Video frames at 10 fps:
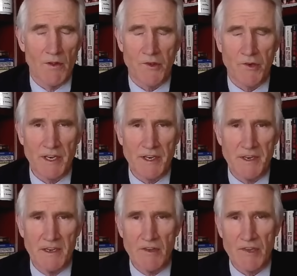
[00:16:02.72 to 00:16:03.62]
It certainly
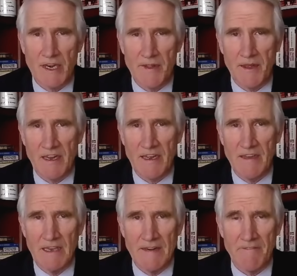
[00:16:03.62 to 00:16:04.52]
does. And I
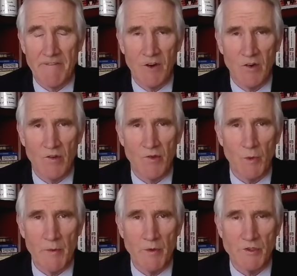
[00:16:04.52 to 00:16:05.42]
think at
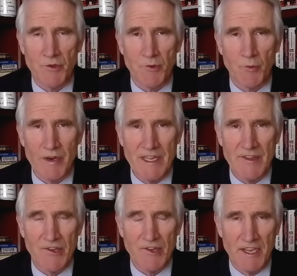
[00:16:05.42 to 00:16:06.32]
first we would just
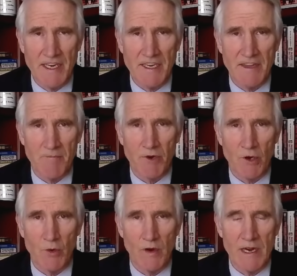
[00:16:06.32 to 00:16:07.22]
reinstate the
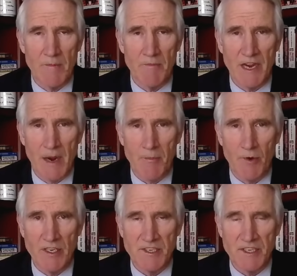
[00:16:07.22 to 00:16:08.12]
program, the
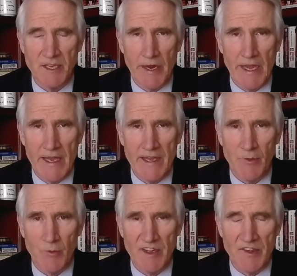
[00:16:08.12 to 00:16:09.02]
operation that we
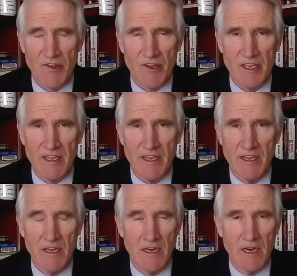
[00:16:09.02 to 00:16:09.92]
had in the Red Sea,
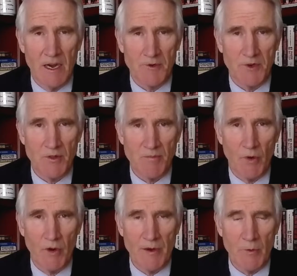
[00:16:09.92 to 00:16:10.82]
up to the
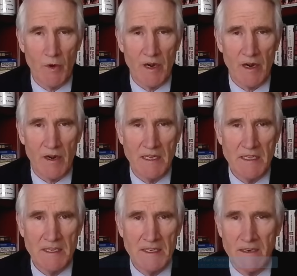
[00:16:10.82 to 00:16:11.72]
point where
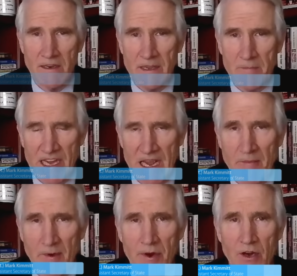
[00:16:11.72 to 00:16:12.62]
it
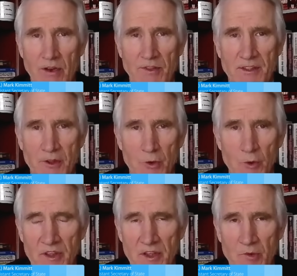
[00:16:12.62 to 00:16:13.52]
became apparent that the
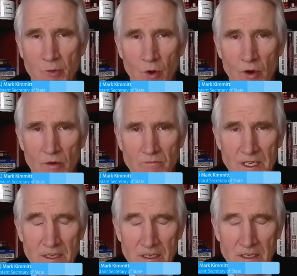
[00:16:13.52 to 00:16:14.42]
Houthis were,